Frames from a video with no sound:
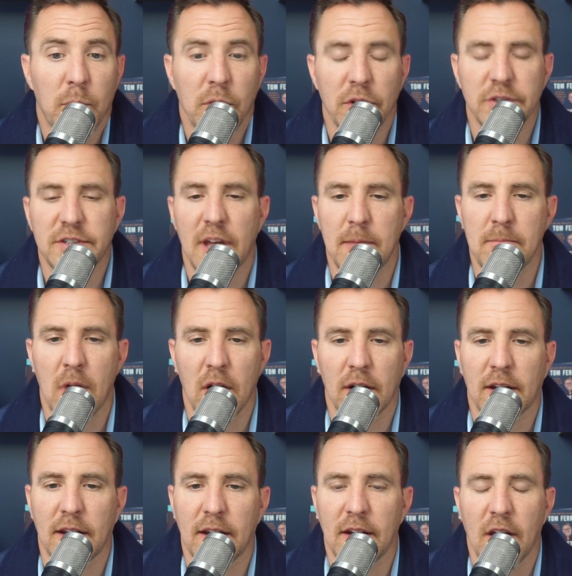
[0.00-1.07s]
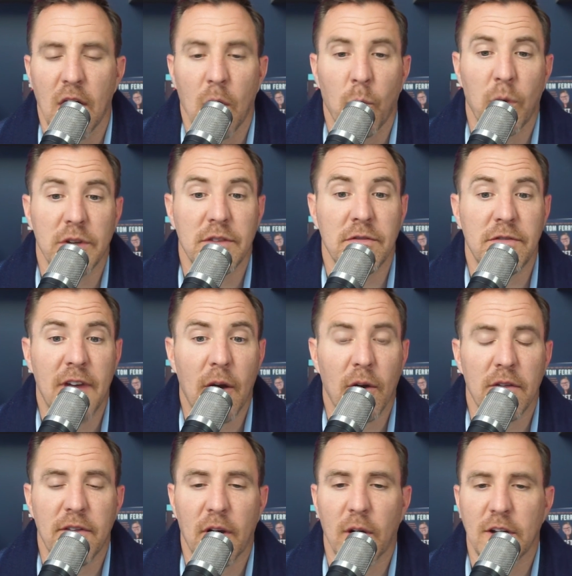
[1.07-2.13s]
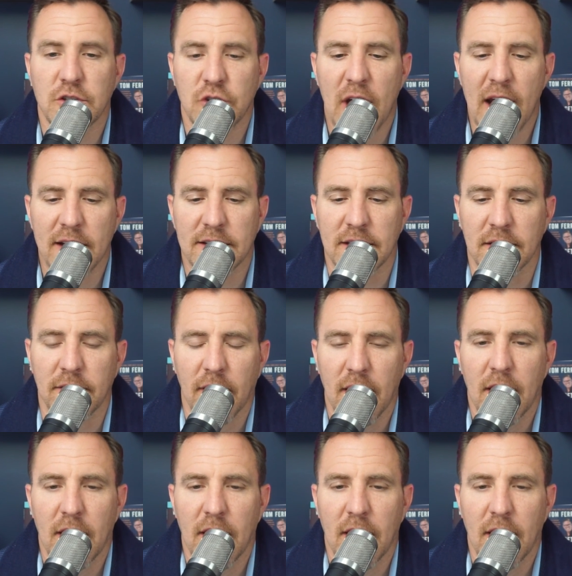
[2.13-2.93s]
real estate market was very, very attractive.